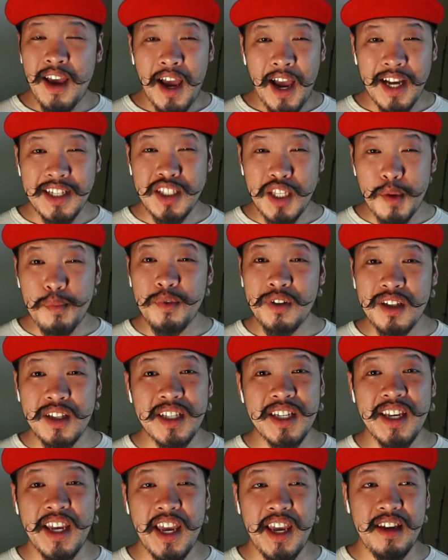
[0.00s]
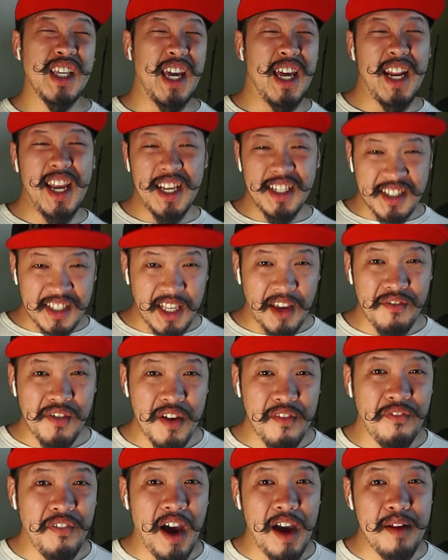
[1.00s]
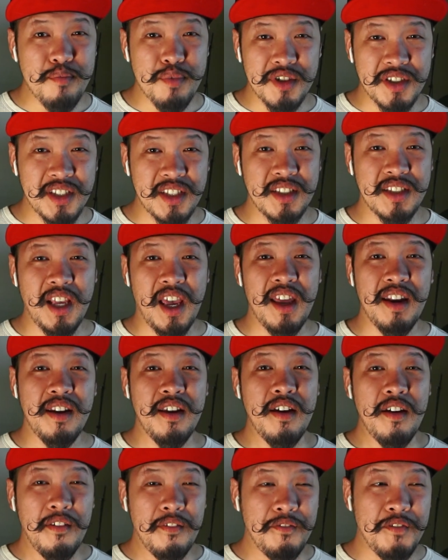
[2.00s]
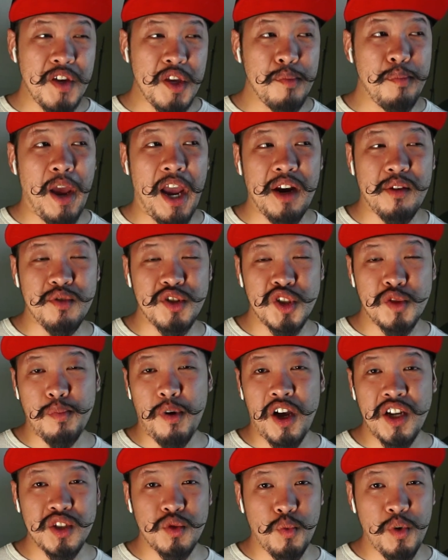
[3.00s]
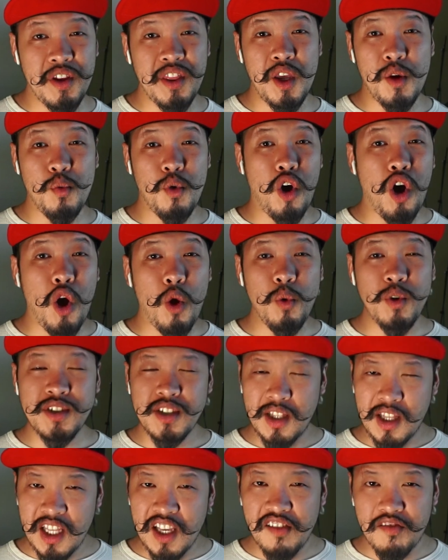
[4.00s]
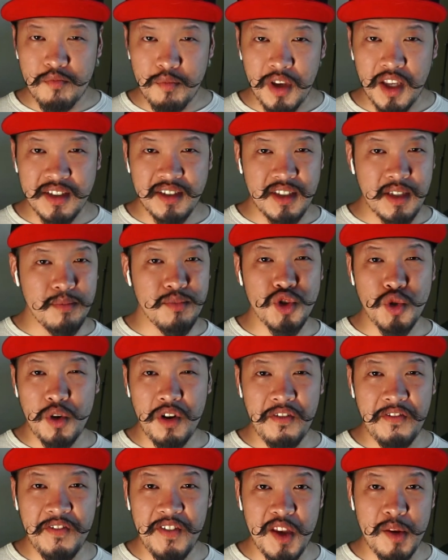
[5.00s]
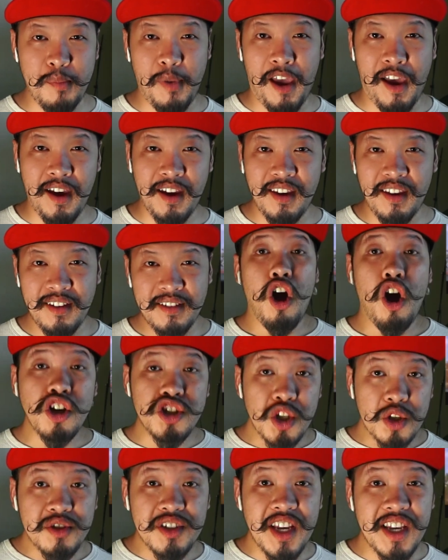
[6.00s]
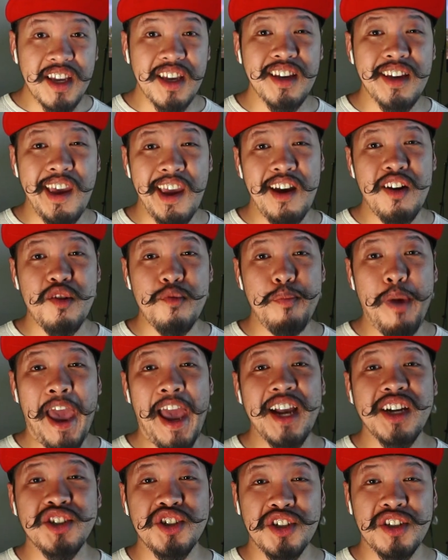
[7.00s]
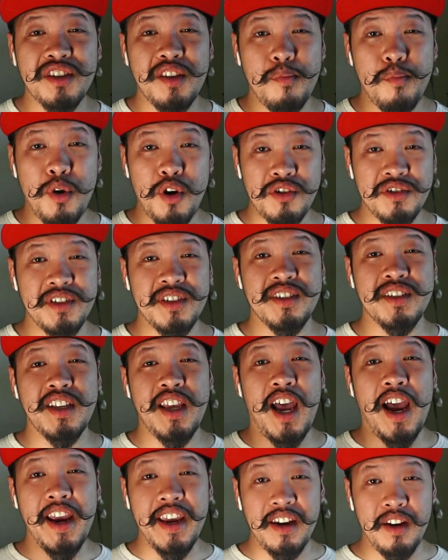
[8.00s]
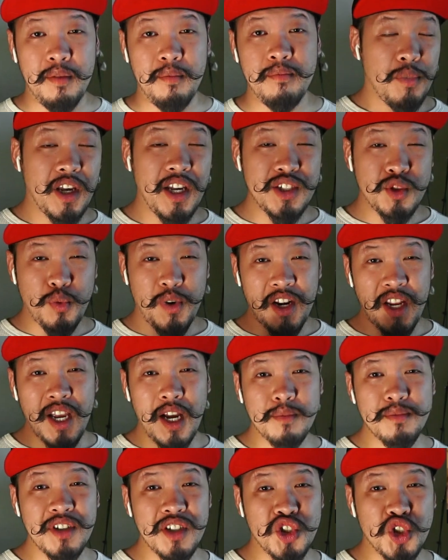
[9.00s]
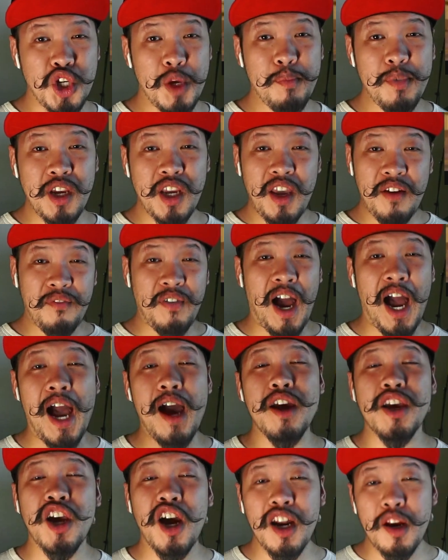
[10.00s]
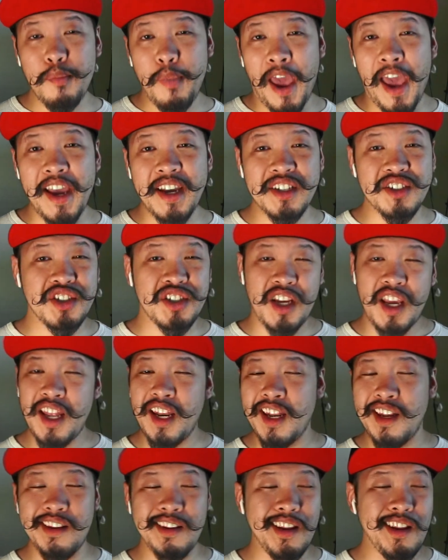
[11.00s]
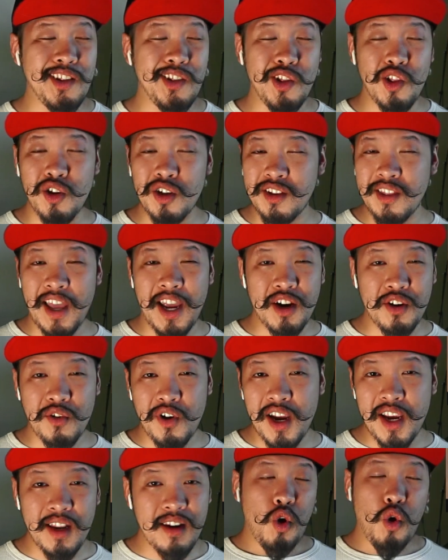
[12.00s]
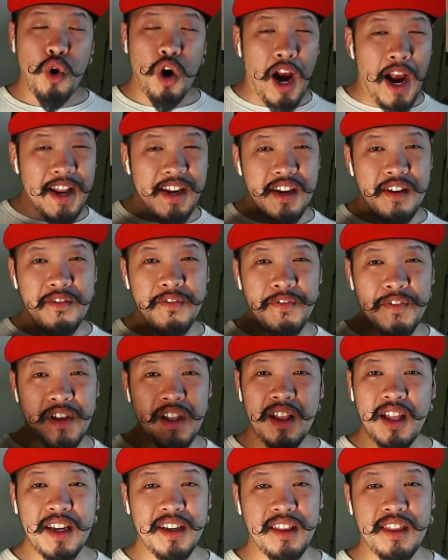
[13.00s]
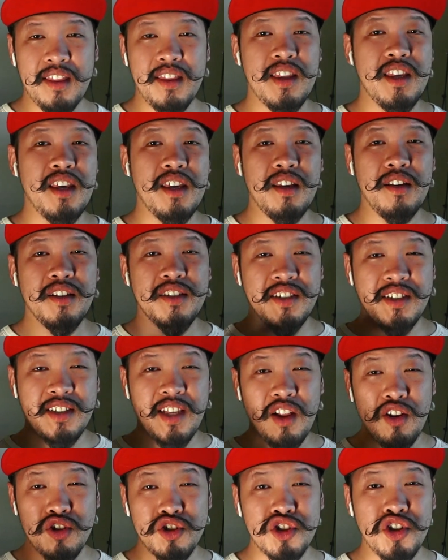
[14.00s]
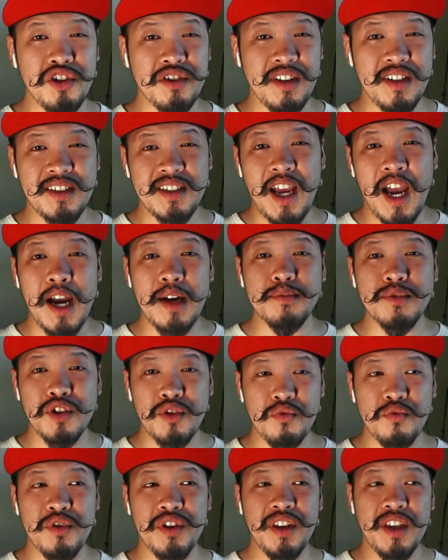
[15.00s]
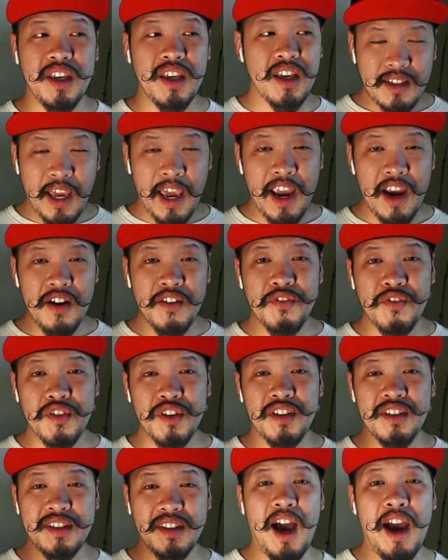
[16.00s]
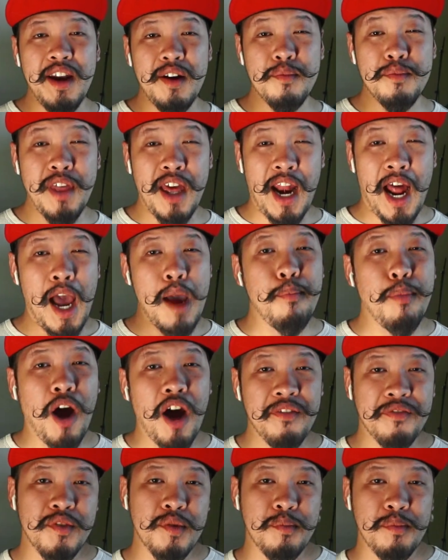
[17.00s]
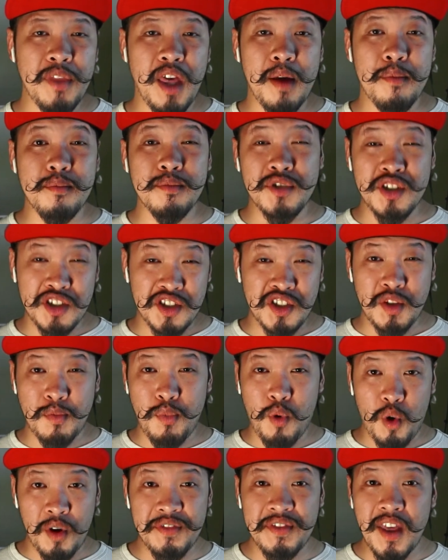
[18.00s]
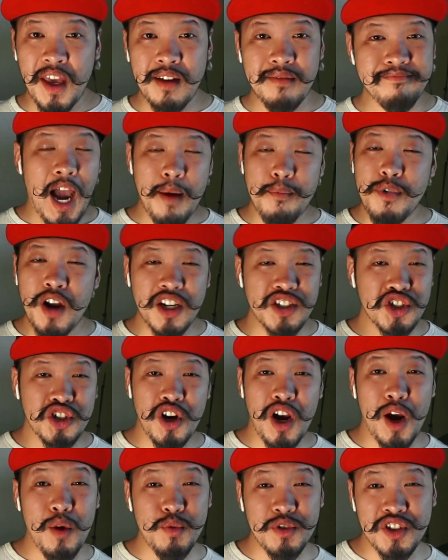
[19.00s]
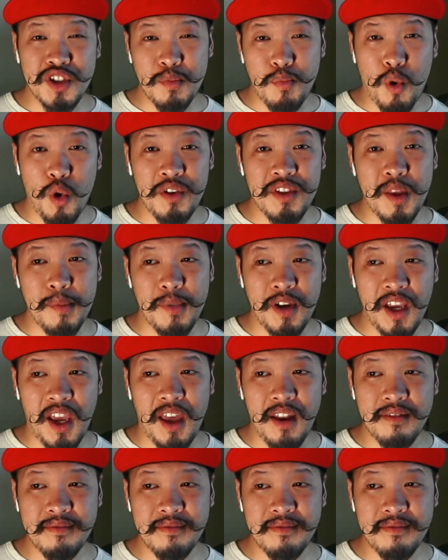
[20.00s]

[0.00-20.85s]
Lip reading: I typically get a 75% feedback response where they will always leave me some sort of feedback. Also taking care and packaging the person's item, because when it comes to shipping, if I got a package and it didn't look that great, or I didn't feel like the seller took the time to really care for the item that I bought from them to support them, I'm not sure I would support them again.